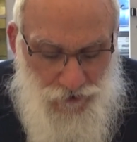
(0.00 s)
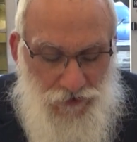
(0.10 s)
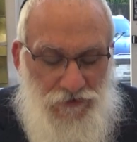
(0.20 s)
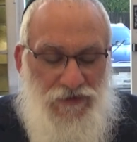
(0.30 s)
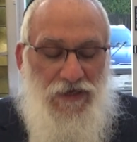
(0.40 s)
Yer,
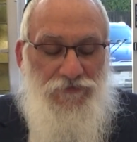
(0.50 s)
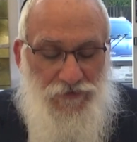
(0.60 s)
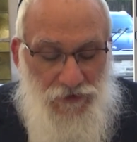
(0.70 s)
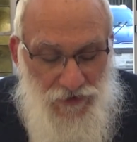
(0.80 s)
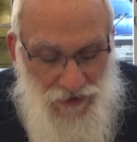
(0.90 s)

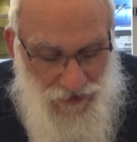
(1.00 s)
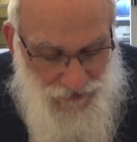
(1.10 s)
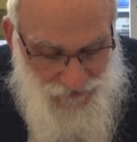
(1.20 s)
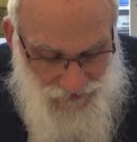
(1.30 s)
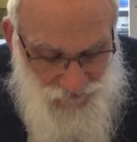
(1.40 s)
Nedavka.
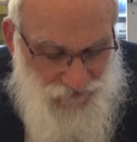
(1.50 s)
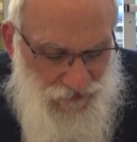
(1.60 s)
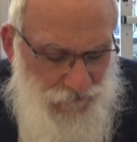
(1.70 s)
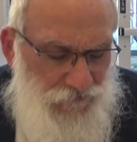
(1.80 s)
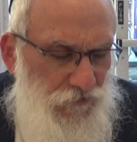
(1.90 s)
And these
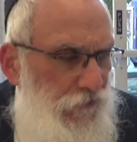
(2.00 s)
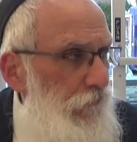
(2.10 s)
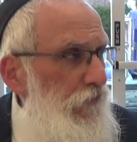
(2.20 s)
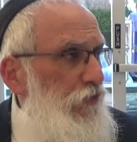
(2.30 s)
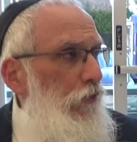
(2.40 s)
hairs, though, that
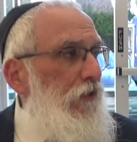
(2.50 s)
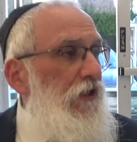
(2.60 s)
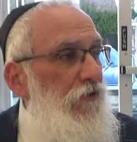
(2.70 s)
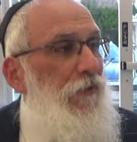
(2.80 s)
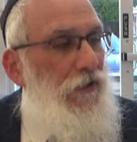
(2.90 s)
we're
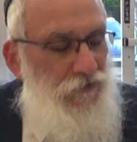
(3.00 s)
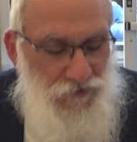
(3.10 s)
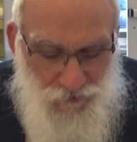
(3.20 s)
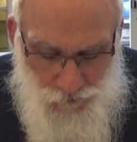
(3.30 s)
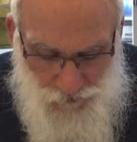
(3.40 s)
talking about
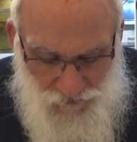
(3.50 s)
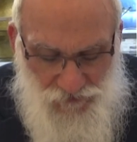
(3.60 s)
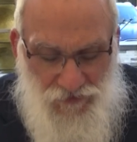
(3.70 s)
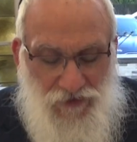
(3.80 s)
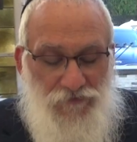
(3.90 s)
in the worlds
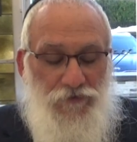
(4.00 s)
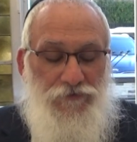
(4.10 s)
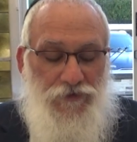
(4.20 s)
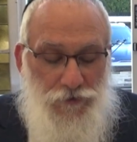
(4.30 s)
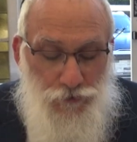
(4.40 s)
of the level
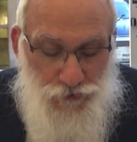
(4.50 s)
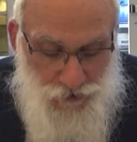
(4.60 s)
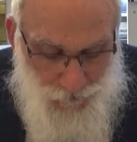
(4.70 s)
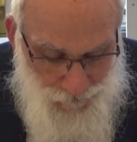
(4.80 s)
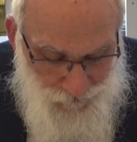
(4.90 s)
of
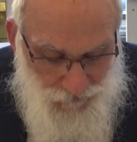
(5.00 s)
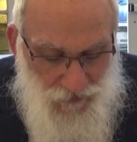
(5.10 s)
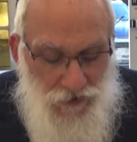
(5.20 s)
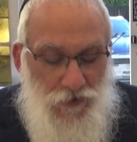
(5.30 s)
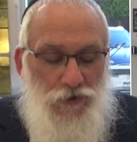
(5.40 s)
Kedusha.
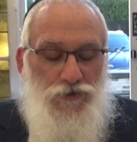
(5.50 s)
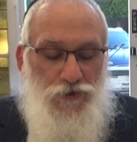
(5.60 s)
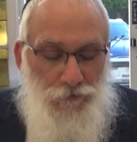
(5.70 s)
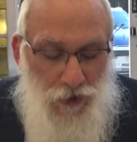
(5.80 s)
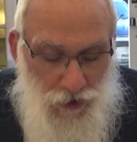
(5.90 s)

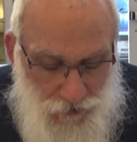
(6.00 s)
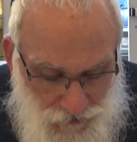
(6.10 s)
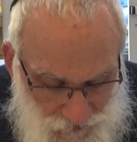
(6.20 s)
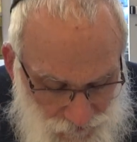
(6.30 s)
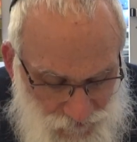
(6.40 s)

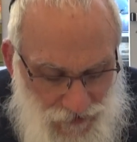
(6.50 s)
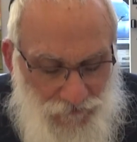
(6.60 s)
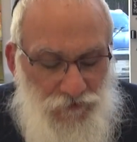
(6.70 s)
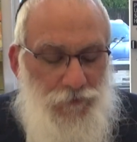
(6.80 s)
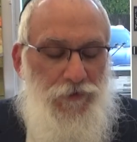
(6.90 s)
Shemakalis
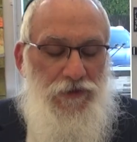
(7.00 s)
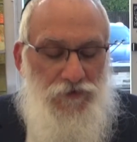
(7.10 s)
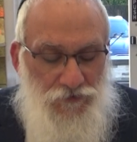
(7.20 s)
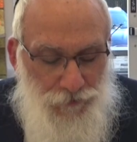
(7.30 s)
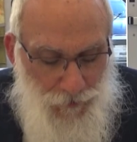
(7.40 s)
Avas
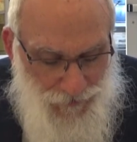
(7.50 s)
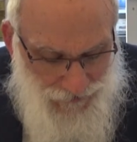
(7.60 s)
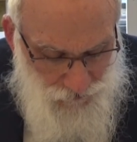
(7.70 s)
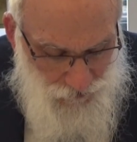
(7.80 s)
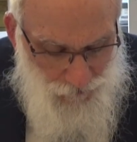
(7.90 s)
Bechinus
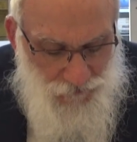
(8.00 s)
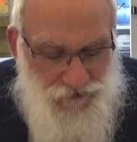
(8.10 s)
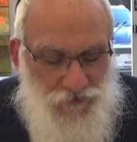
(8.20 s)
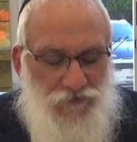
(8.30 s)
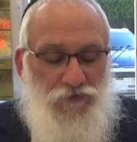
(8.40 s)
Mamalukam,
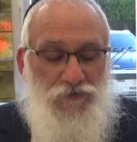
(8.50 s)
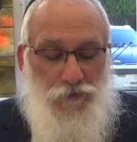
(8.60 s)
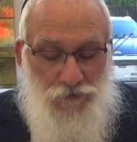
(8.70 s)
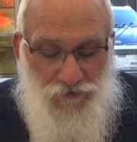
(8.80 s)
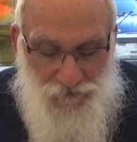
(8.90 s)
which is the
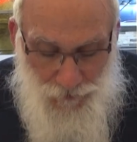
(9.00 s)
source of